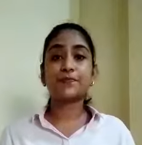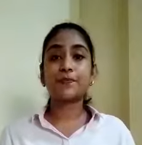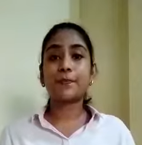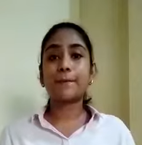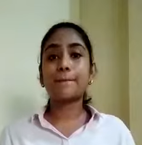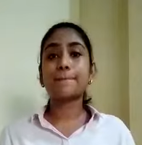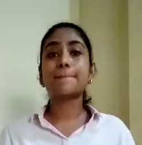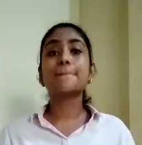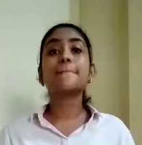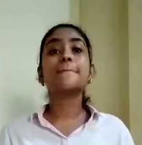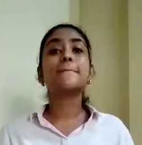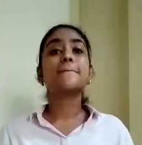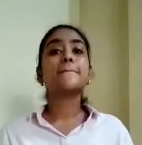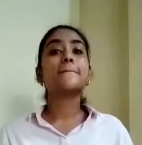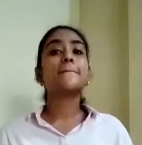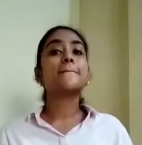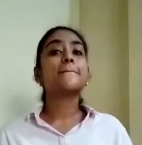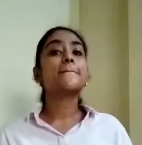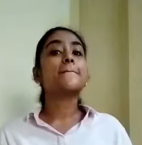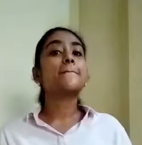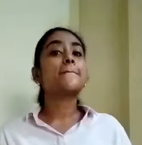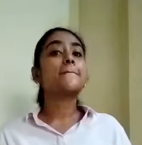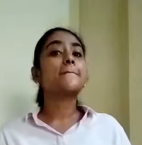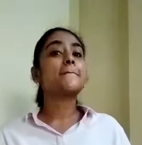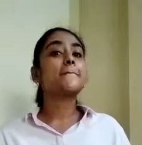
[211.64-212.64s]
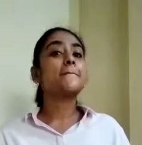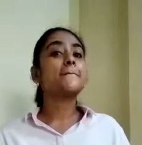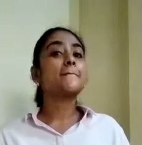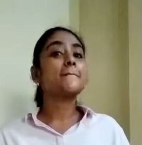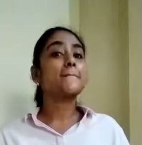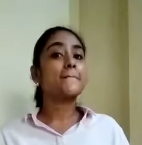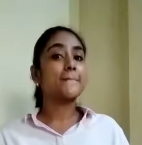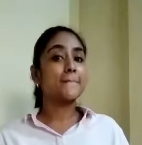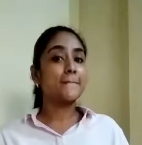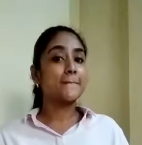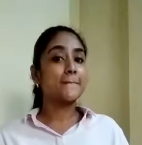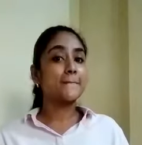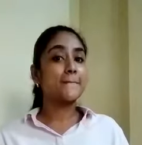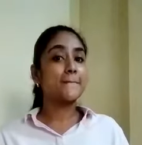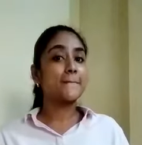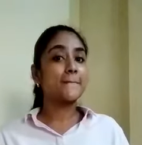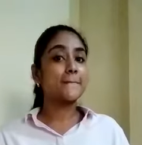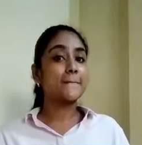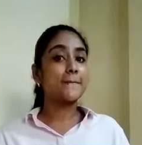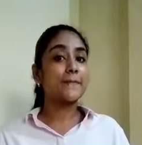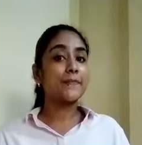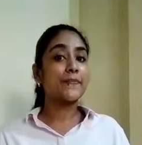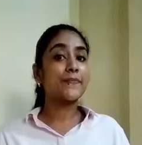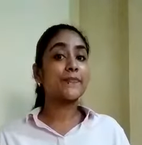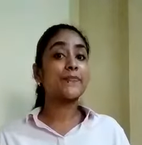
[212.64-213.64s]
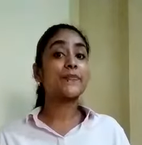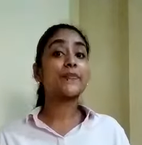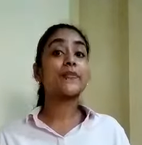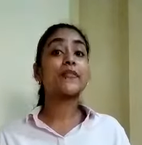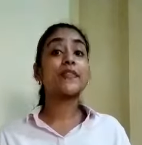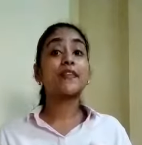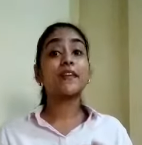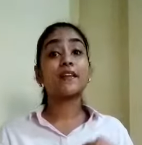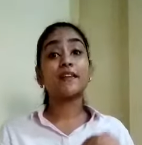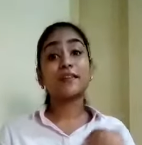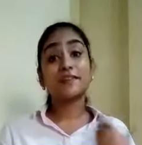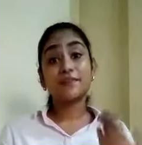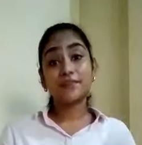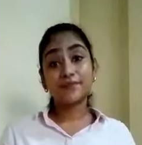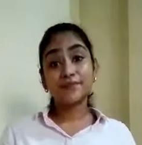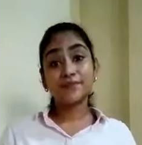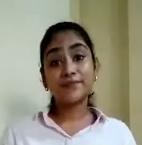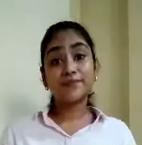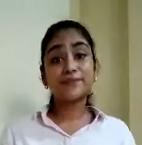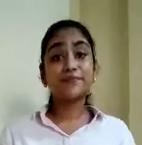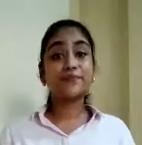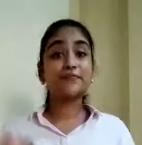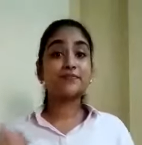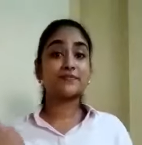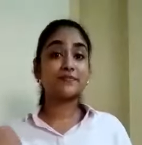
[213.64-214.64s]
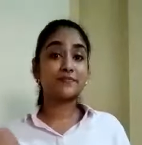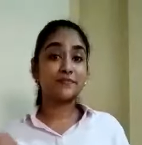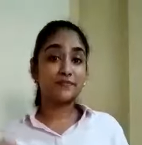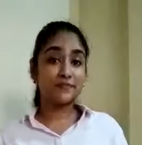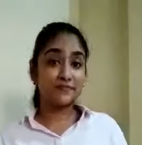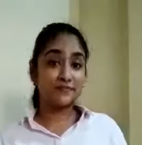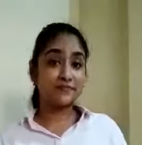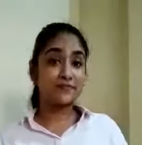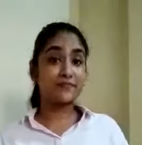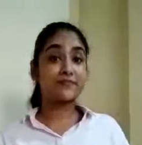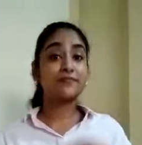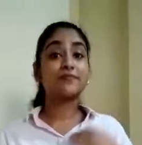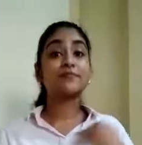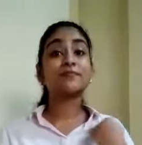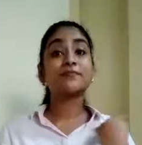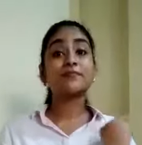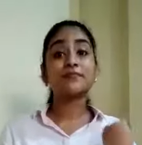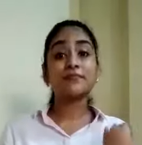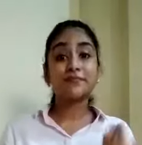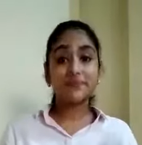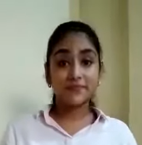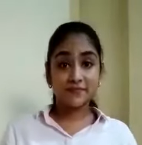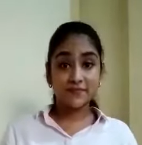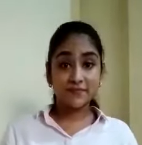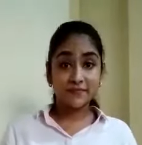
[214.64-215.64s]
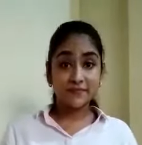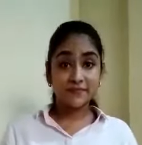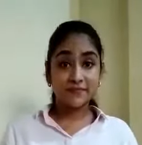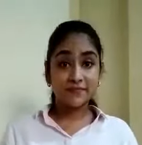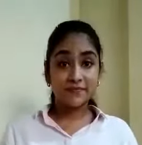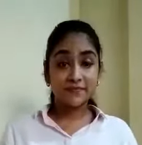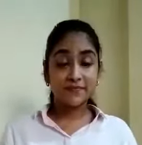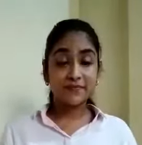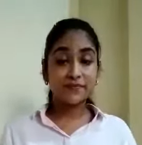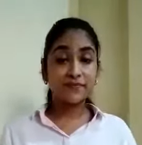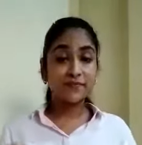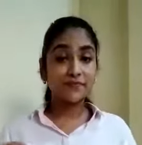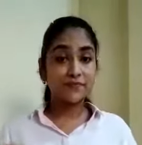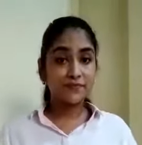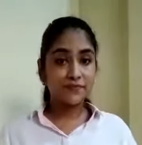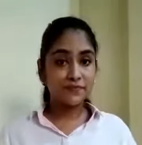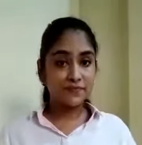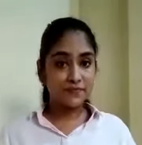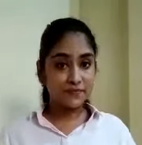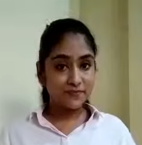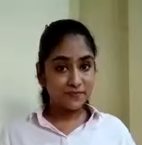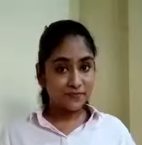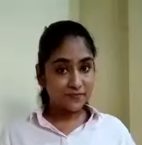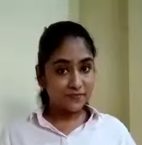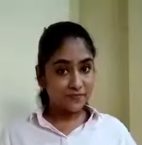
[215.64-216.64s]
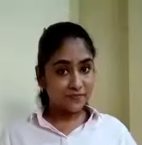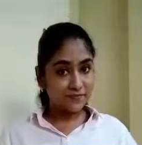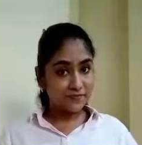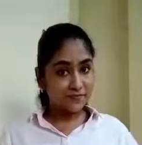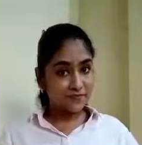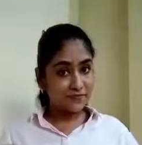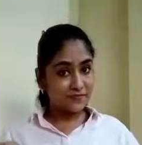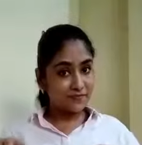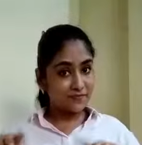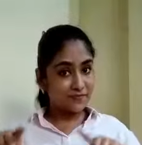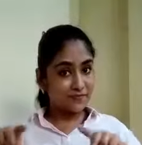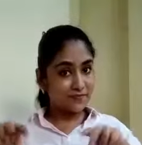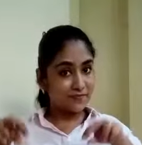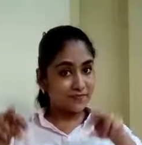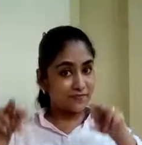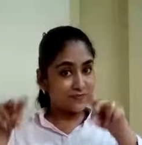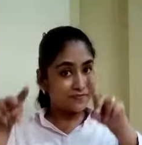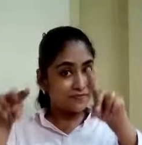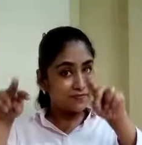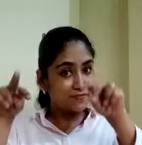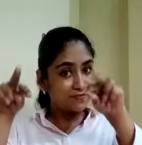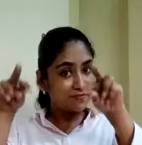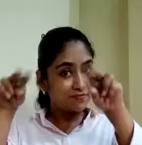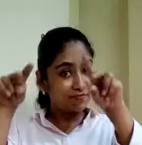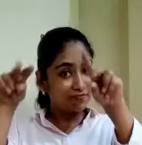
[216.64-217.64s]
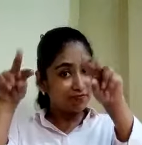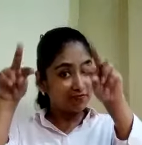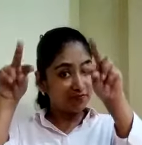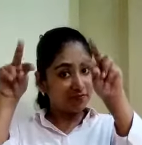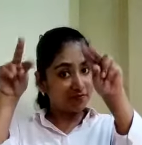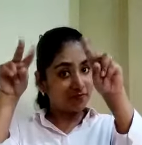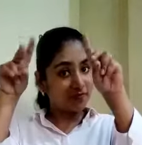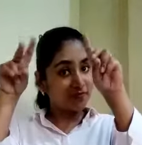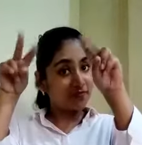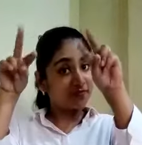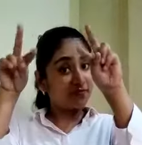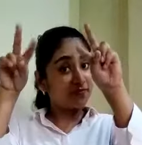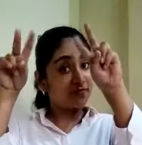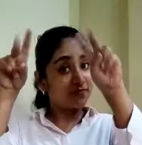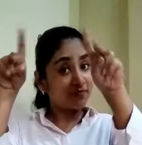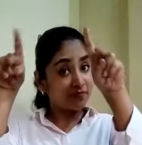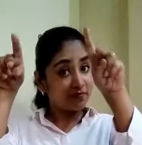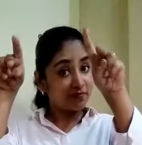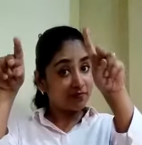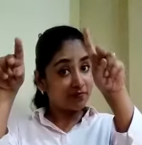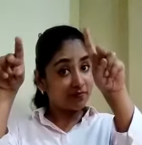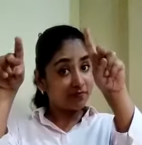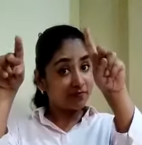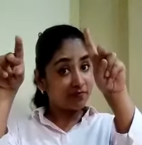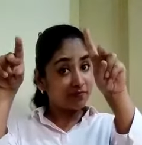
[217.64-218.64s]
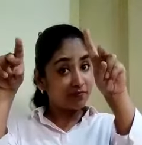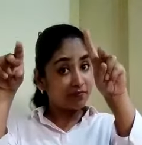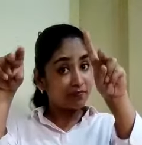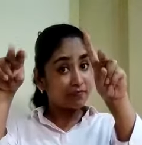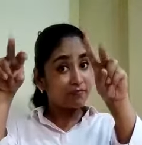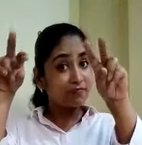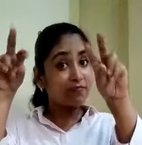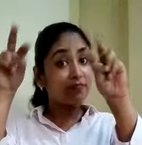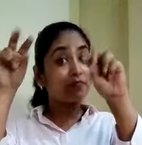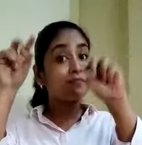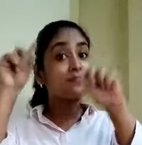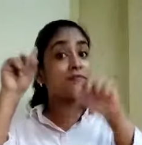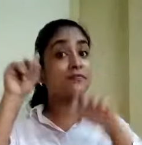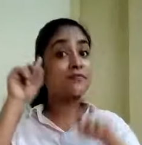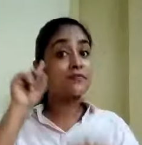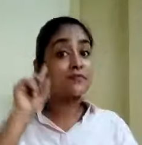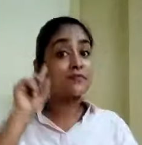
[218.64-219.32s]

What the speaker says: [no speech]